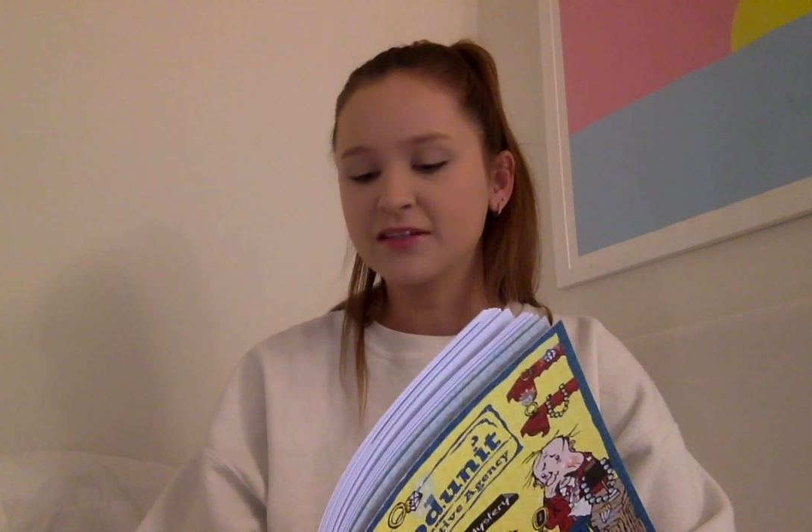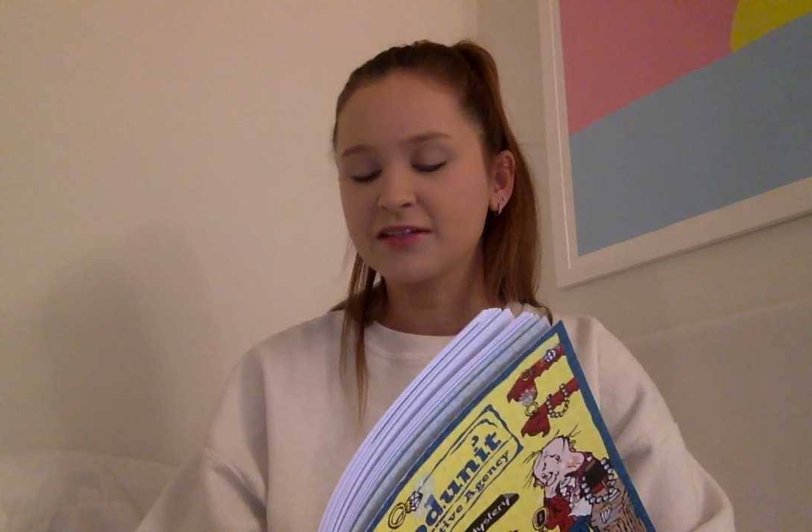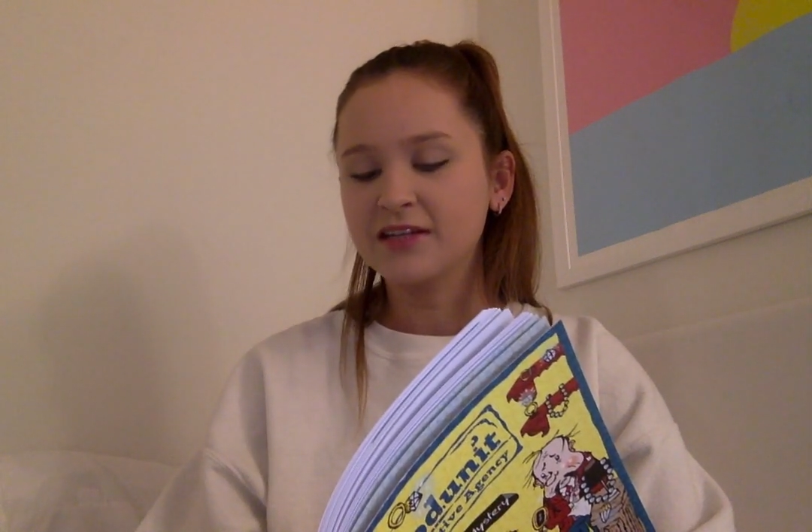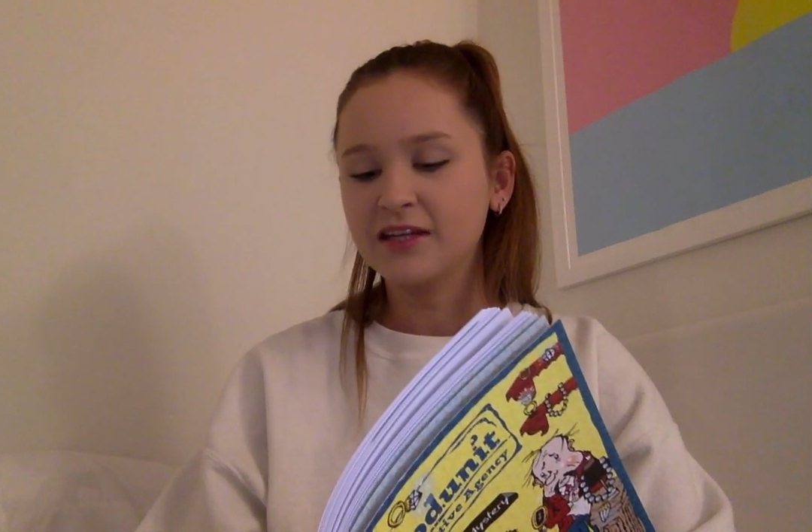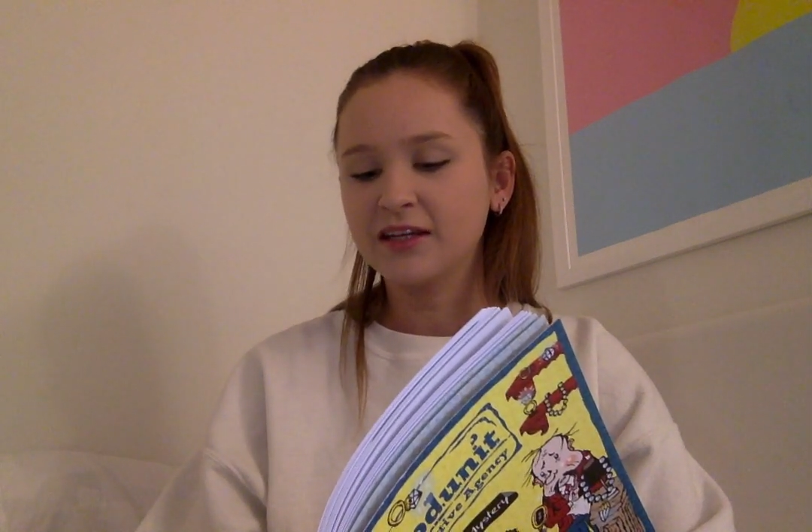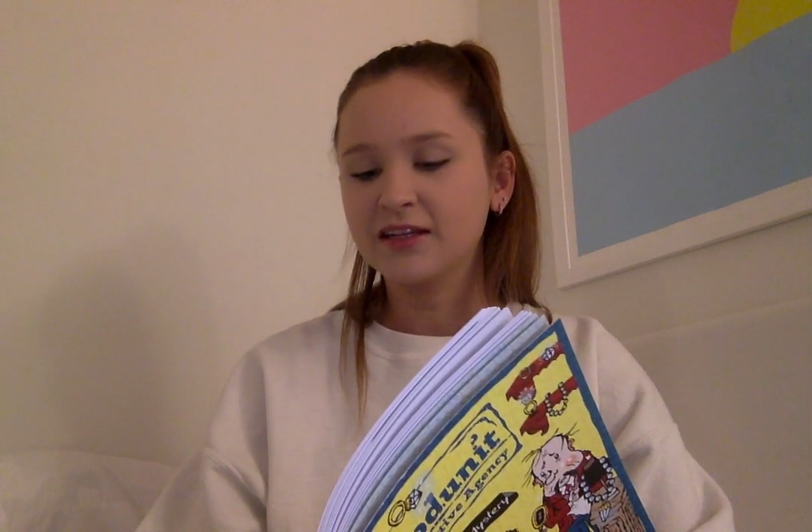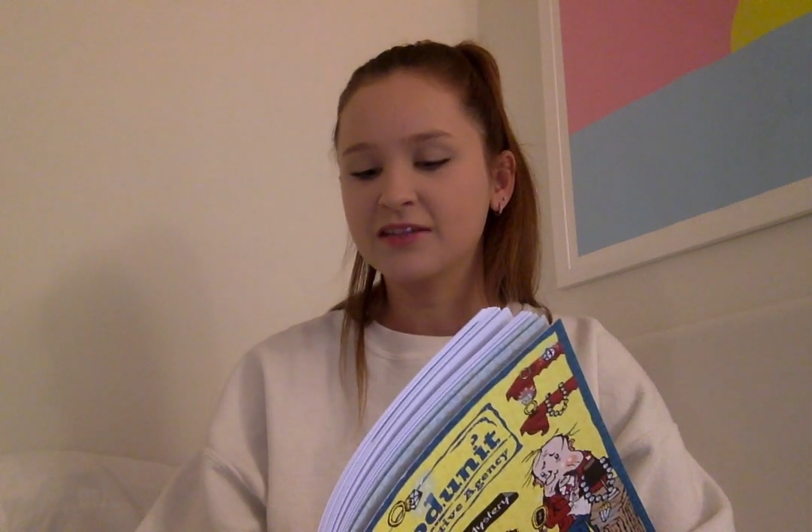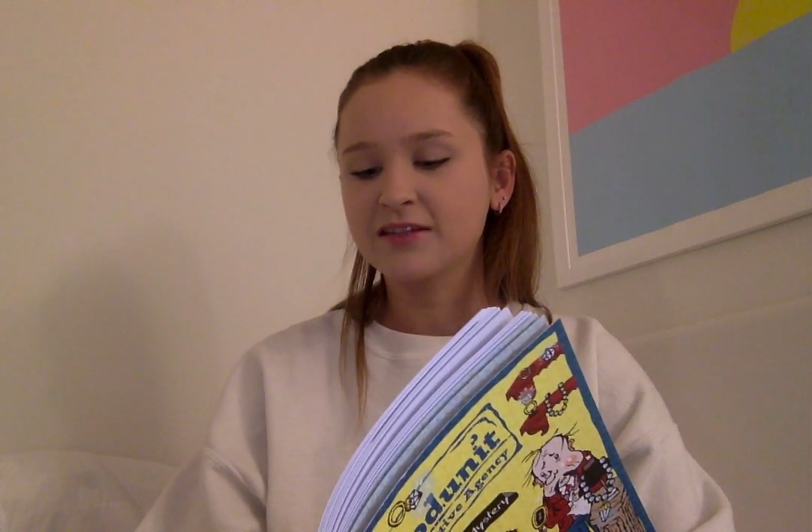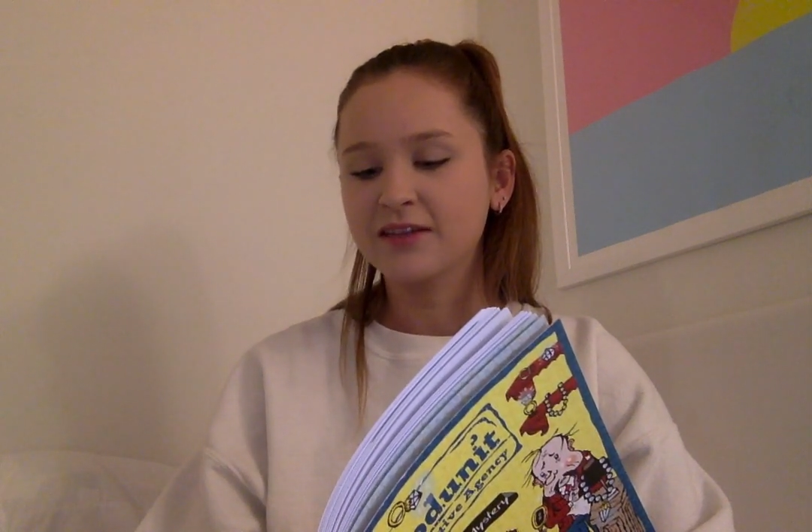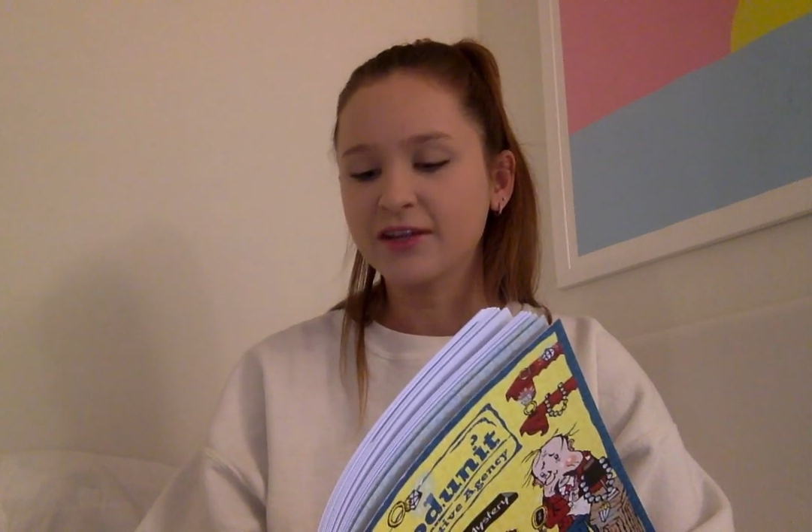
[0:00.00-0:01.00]
containing a
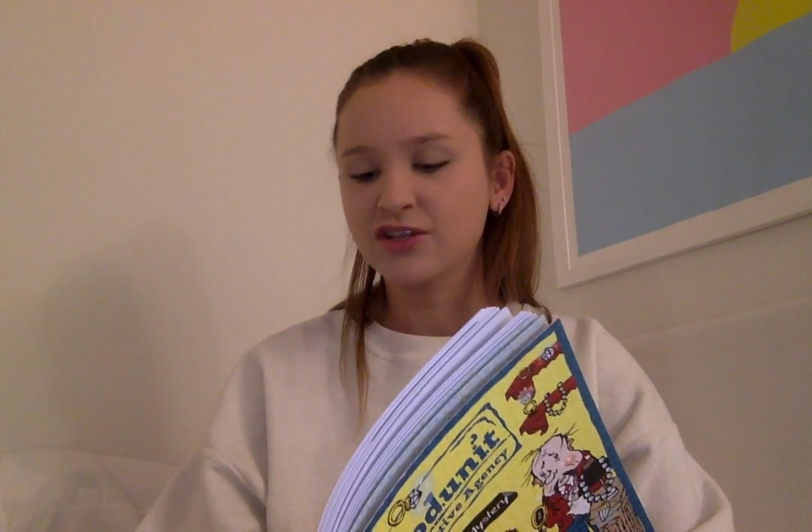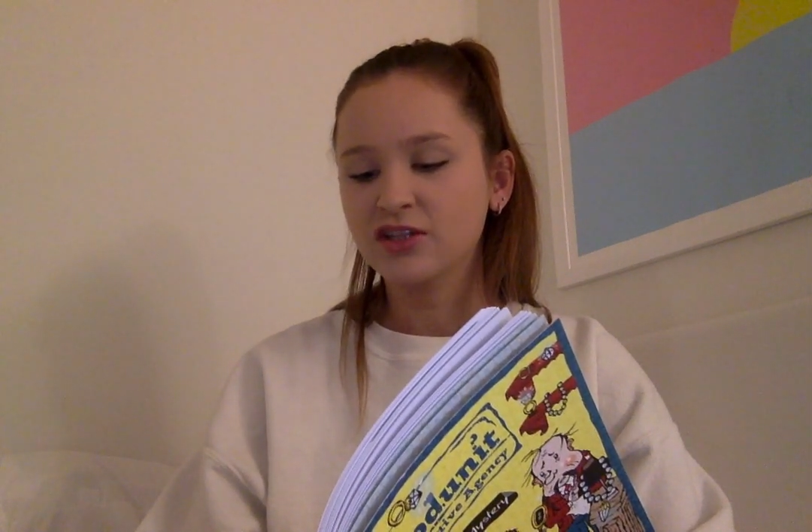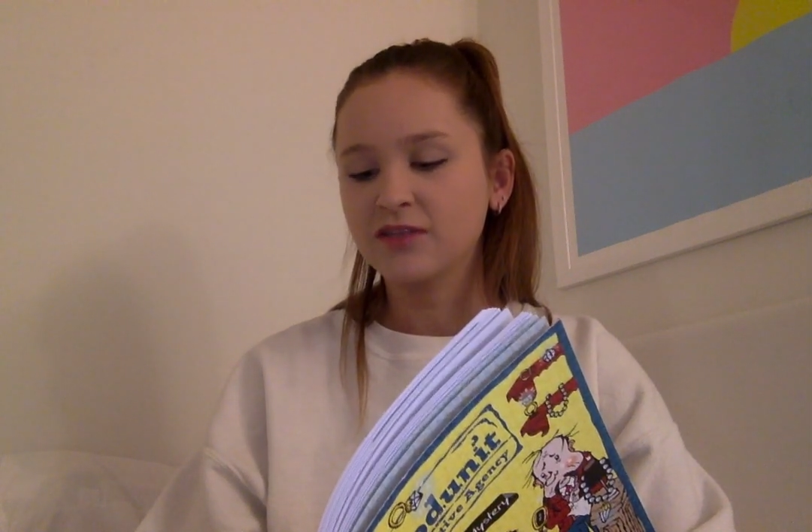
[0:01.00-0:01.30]
selection of